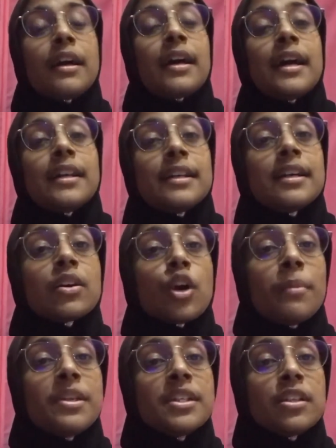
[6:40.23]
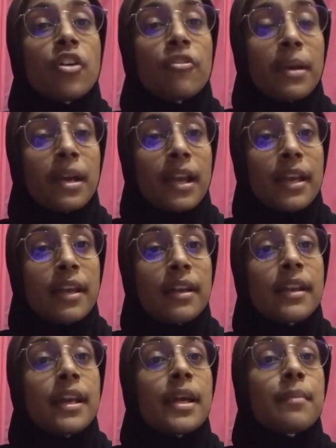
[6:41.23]
And a commission of Malayan
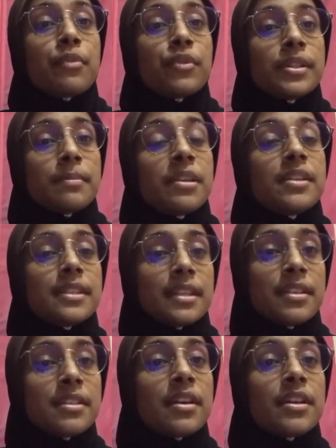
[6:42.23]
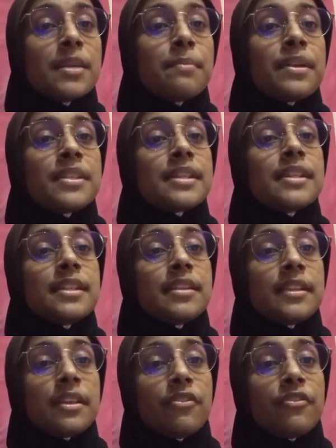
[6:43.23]
and British
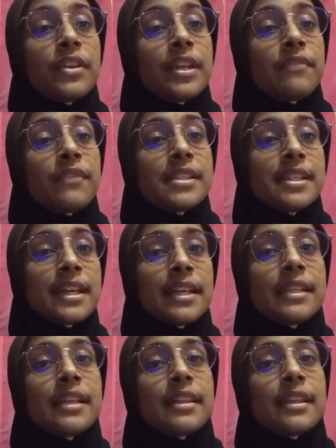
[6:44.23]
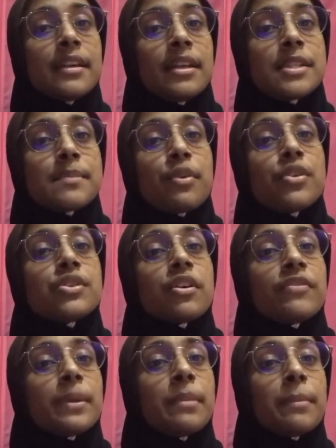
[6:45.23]
representative investigated the response of
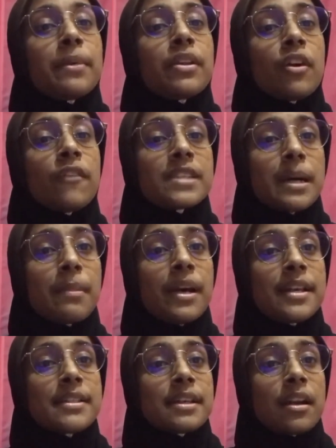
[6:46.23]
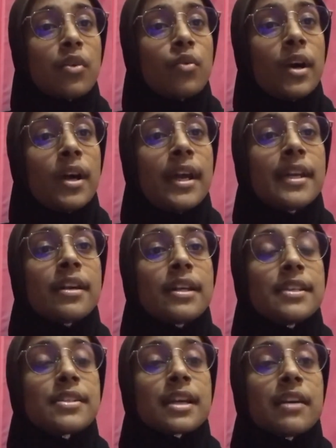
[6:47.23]
the people of Sabah and Sarawak and
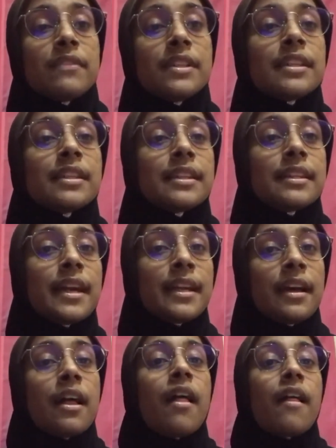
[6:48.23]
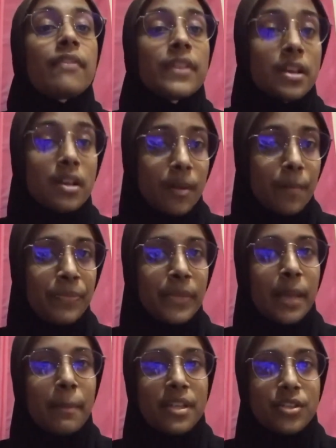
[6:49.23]
discovered that the
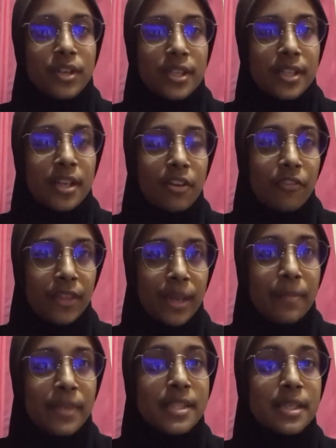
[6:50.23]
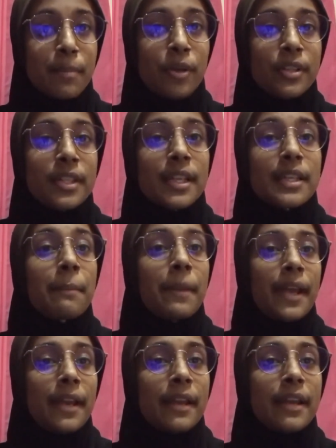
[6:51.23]
majority of them supported the plan.